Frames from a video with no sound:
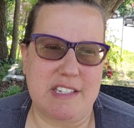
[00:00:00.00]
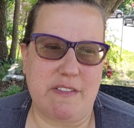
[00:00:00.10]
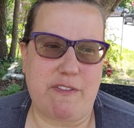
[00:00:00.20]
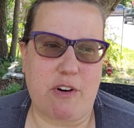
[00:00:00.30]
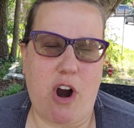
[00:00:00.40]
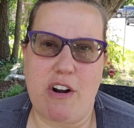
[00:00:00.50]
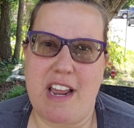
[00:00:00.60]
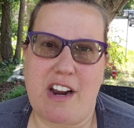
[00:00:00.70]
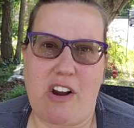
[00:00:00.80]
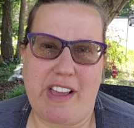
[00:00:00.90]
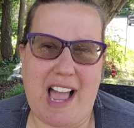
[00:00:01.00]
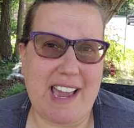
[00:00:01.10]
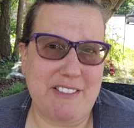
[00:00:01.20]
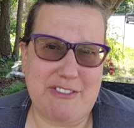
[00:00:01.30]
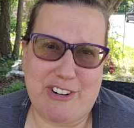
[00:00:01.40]
for hardneck garlic, I
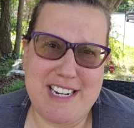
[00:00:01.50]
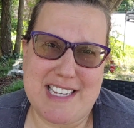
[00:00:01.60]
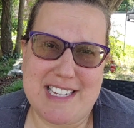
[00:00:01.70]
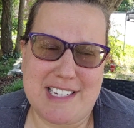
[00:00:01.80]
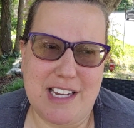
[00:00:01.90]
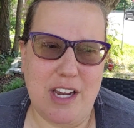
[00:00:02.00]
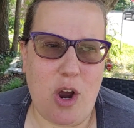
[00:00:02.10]
can freeze it,